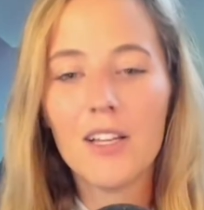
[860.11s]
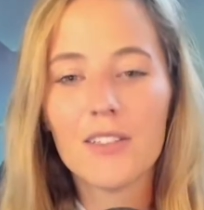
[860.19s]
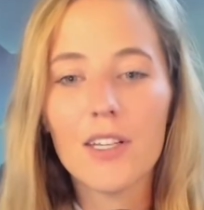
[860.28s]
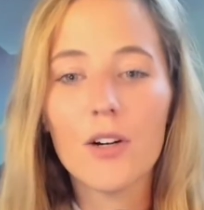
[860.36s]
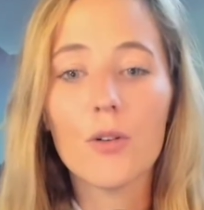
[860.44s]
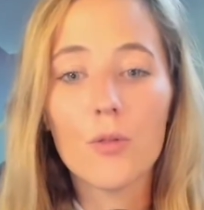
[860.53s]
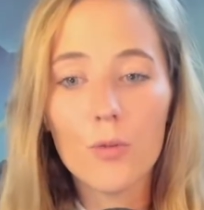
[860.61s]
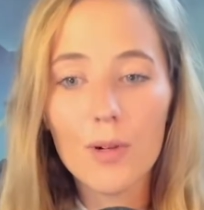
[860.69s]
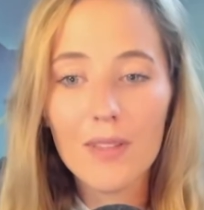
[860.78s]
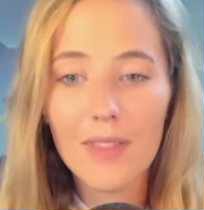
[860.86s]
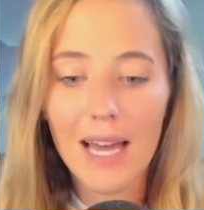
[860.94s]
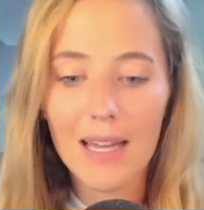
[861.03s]
So
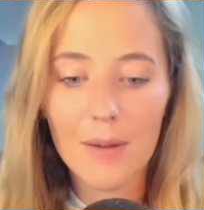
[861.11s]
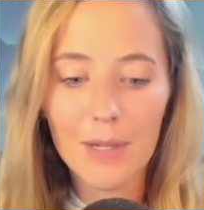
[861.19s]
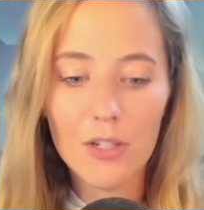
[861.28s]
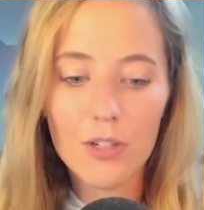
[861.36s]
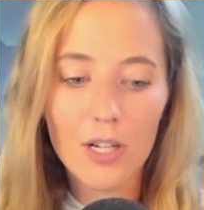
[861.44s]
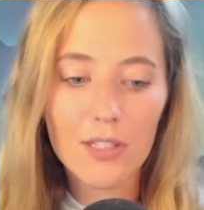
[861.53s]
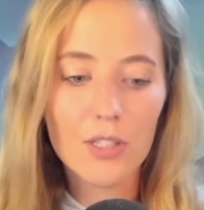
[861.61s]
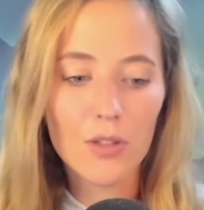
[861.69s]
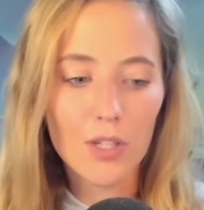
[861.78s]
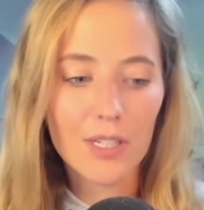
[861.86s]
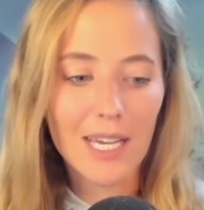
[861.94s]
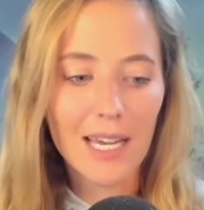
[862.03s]
with that, I mean, you could also
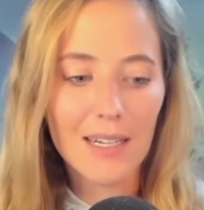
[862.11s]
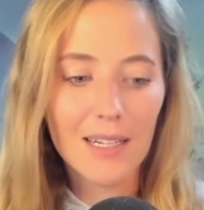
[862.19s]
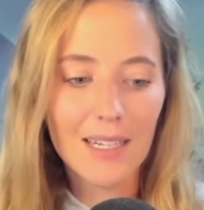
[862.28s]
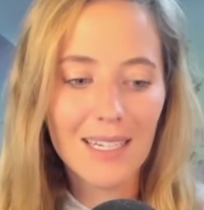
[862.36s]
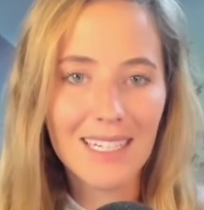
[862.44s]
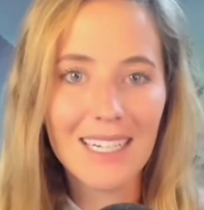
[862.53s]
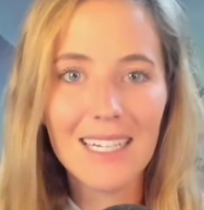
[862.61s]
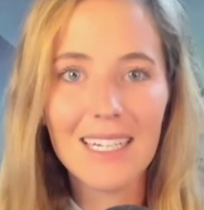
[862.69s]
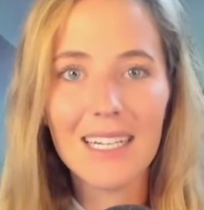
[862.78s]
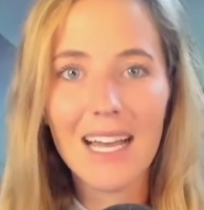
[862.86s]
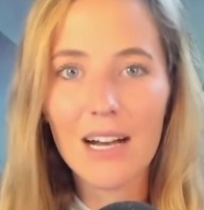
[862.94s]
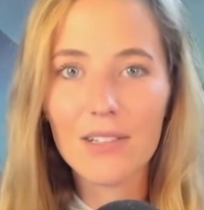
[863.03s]
look at
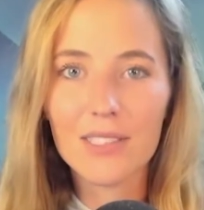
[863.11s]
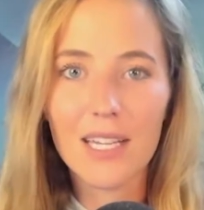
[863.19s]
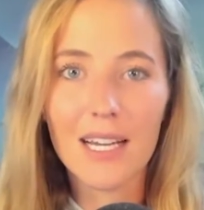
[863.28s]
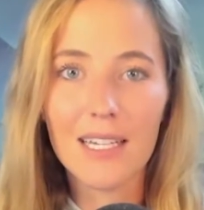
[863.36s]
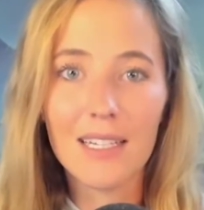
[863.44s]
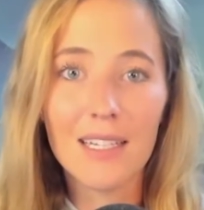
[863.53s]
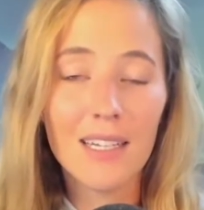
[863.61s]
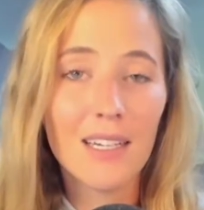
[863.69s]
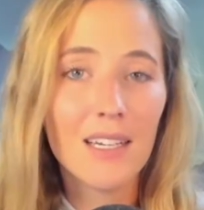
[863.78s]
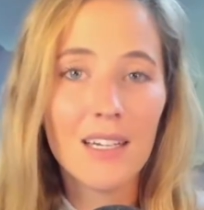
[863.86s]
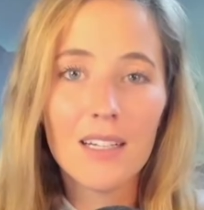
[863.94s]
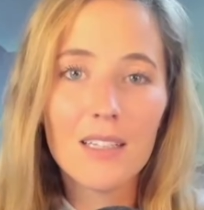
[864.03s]
getting outside,
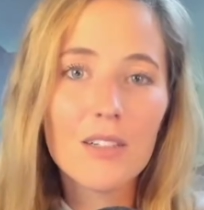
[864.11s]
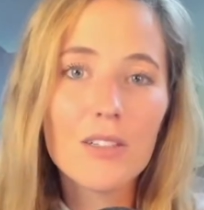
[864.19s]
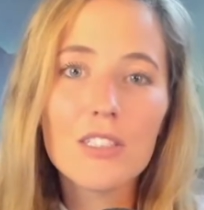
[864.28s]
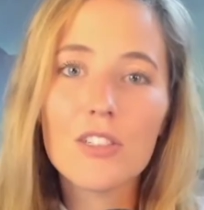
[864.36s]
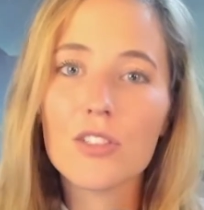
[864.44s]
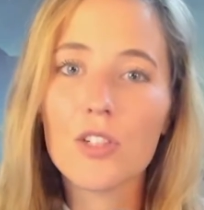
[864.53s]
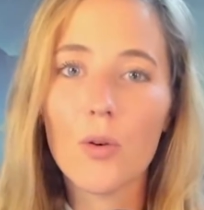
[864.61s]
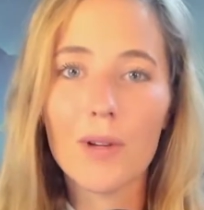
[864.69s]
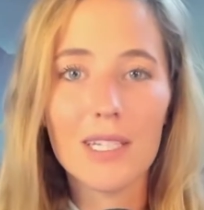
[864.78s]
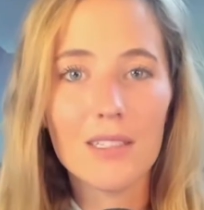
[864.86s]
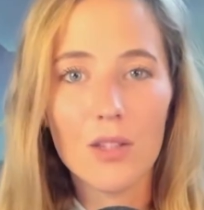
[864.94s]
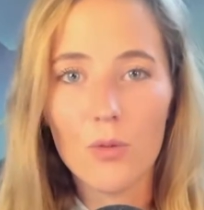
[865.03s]
literally just
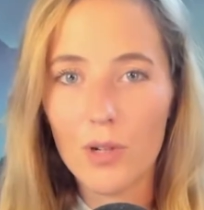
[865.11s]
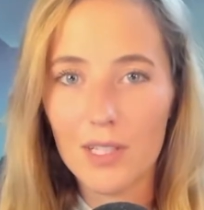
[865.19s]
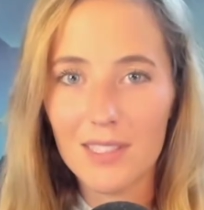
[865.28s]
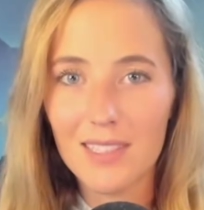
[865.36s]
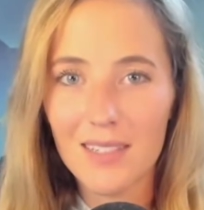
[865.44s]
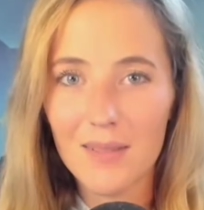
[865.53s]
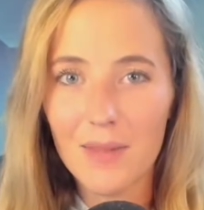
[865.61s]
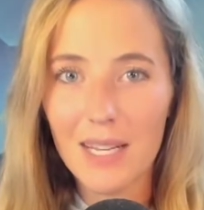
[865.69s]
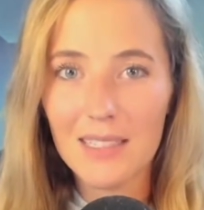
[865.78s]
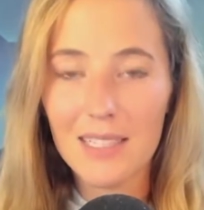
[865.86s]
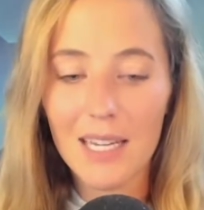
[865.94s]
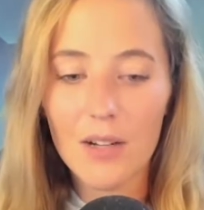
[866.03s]
going into the woods
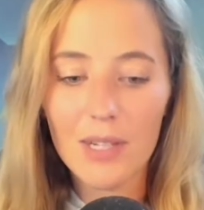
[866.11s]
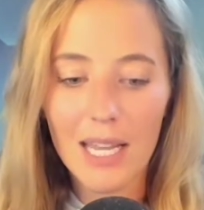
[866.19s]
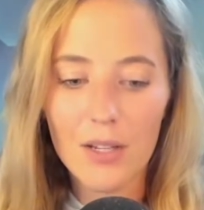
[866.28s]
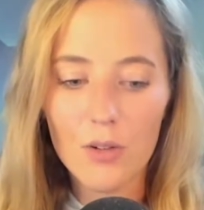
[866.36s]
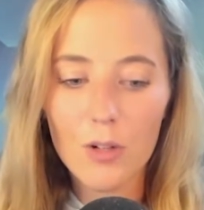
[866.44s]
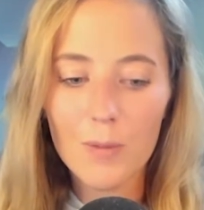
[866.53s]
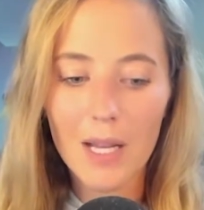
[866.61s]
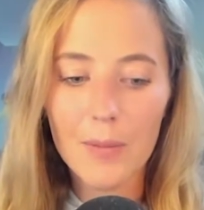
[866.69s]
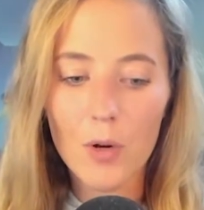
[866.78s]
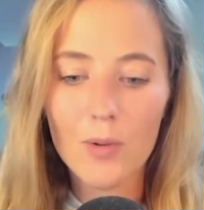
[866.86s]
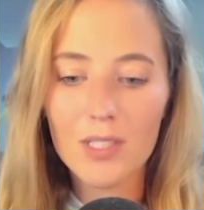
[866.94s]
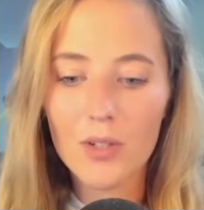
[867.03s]
and saying, okay, normally I'm
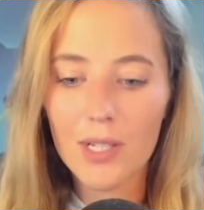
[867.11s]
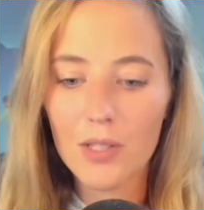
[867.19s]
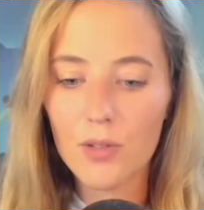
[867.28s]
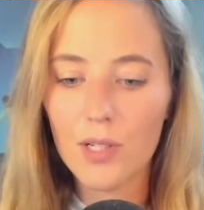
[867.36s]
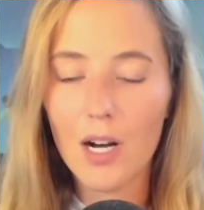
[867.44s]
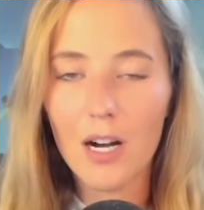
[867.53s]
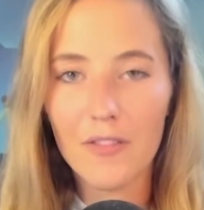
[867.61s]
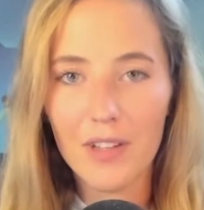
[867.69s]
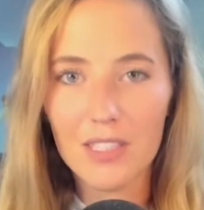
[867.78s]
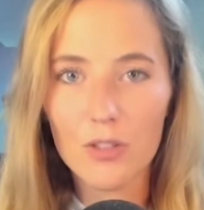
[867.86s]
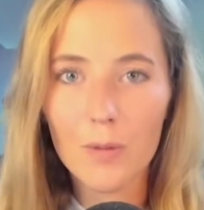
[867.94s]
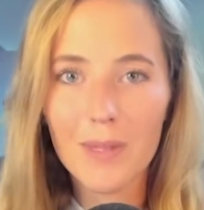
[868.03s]
always going into an
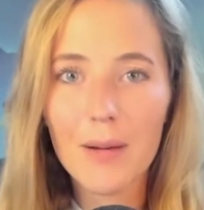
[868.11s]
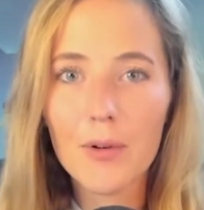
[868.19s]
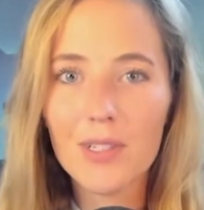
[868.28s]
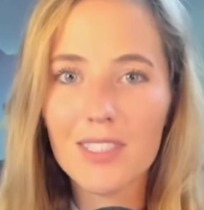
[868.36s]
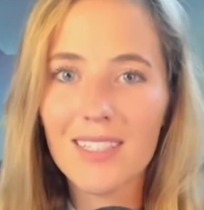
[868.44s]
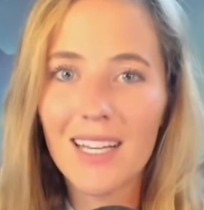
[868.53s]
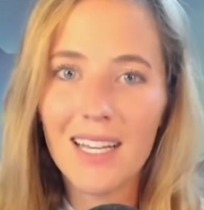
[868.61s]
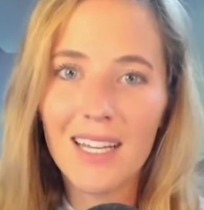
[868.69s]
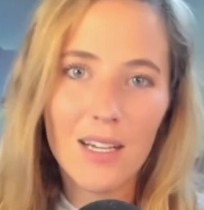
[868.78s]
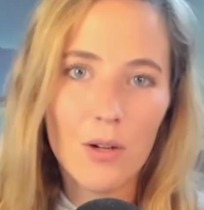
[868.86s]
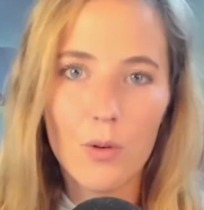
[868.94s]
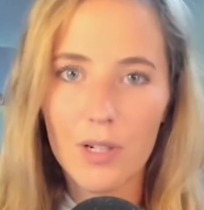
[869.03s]
office. Normally I'm always
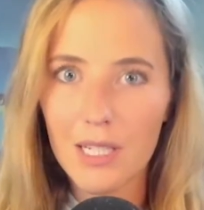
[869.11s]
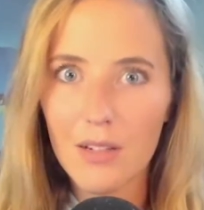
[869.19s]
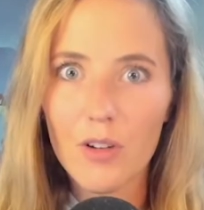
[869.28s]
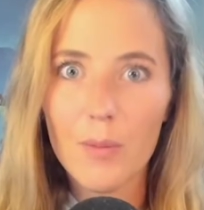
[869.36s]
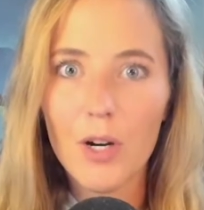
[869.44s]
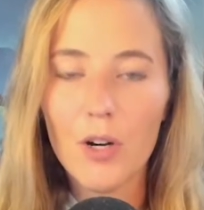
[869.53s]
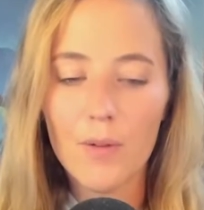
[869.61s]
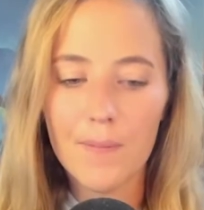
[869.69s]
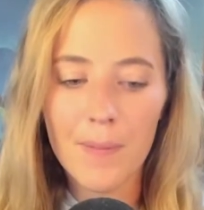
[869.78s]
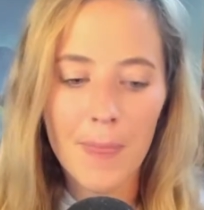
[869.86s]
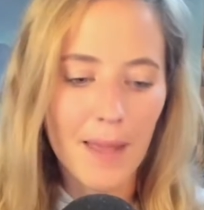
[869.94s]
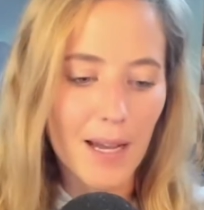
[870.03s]
working from
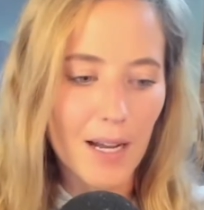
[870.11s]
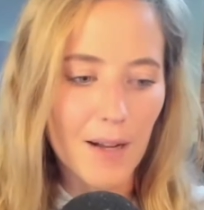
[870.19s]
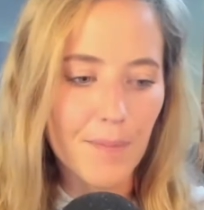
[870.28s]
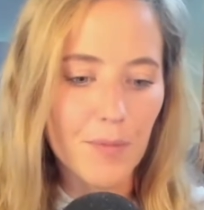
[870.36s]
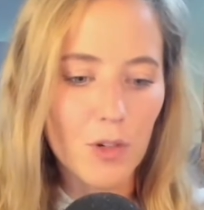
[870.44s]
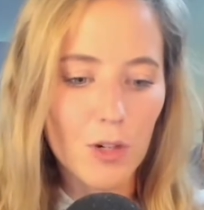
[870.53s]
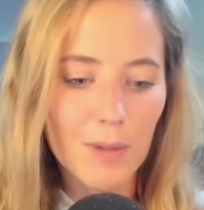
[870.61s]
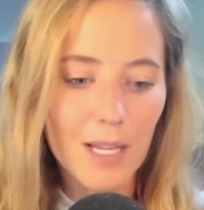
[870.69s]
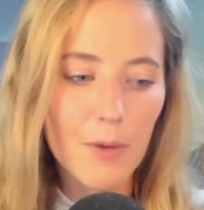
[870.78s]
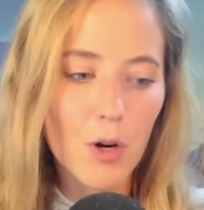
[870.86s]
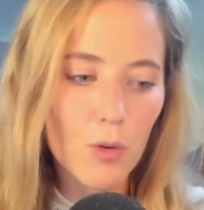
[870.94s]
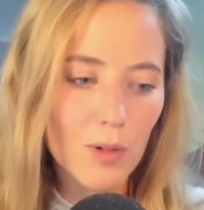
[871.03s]
home. Normally
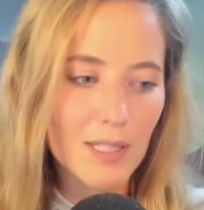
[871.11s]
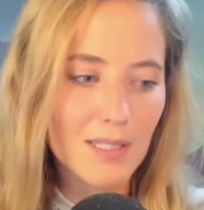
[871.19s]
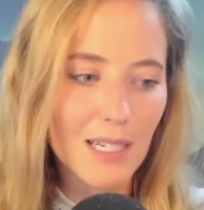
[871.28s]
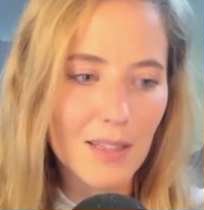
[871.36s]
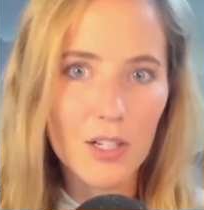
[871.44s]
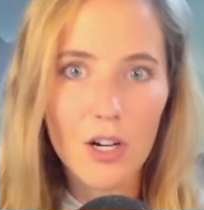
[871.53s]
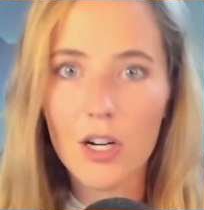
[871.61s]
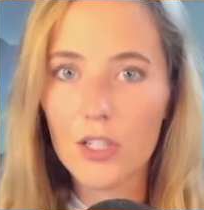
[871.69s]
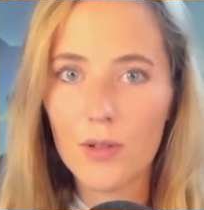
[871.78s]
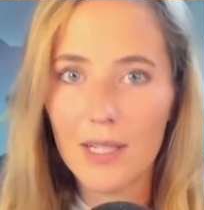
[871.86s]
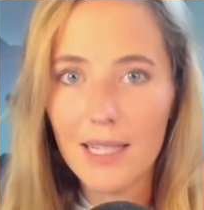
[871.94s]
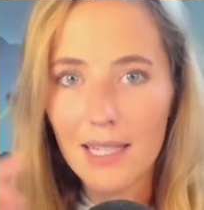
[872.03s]
I'm always in the car
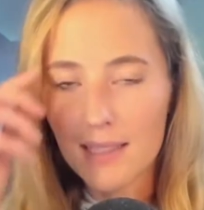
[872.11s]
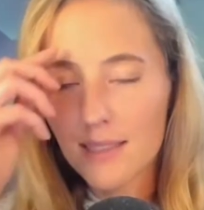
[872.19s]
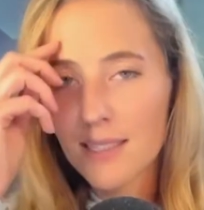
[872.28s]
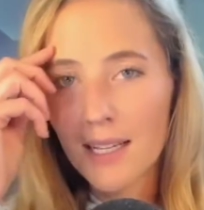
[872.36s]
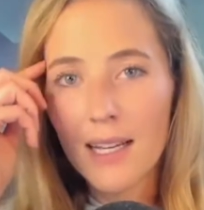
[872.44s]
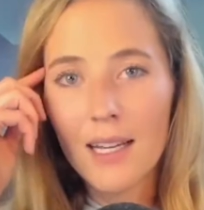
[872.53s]
doing this.